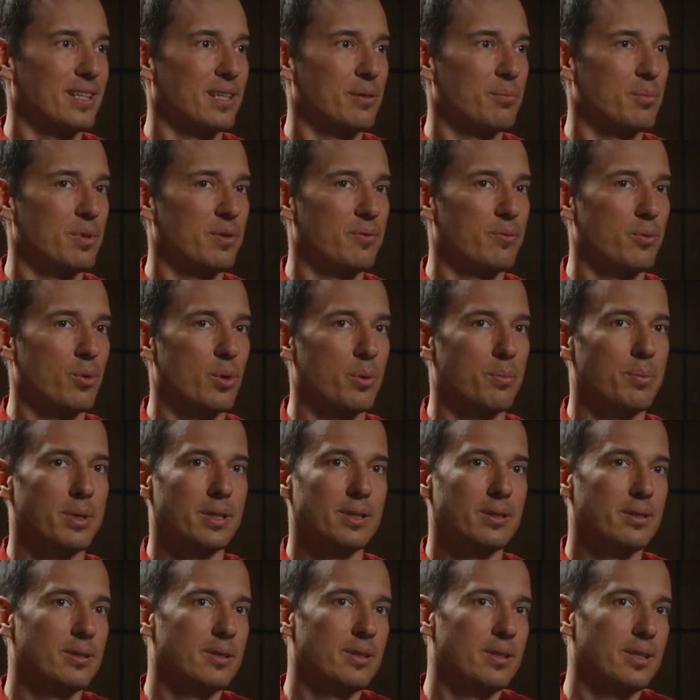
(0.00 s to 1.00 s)
than before.
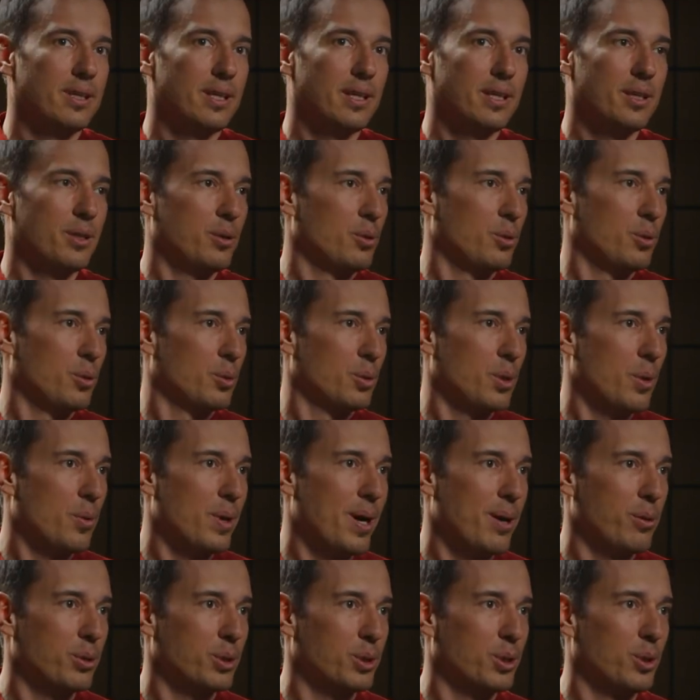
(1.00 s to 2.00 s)
But you know
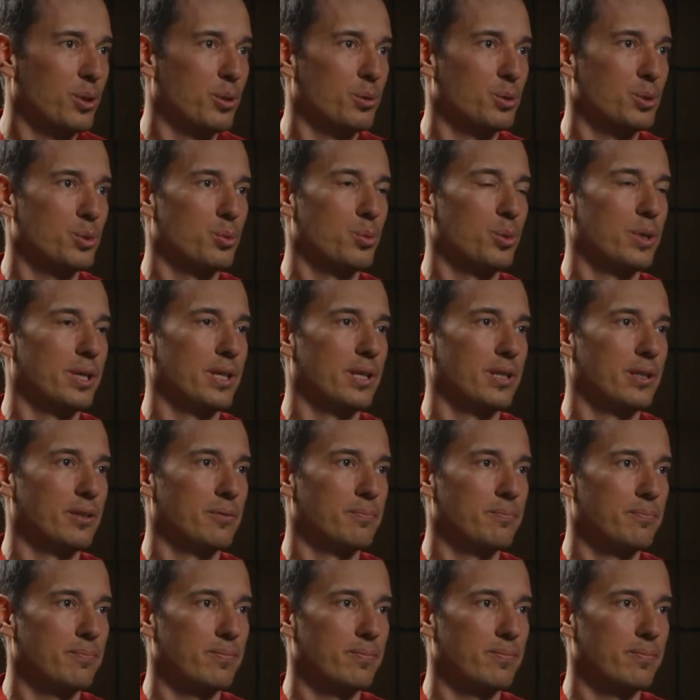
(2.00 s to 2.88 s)
how it goes when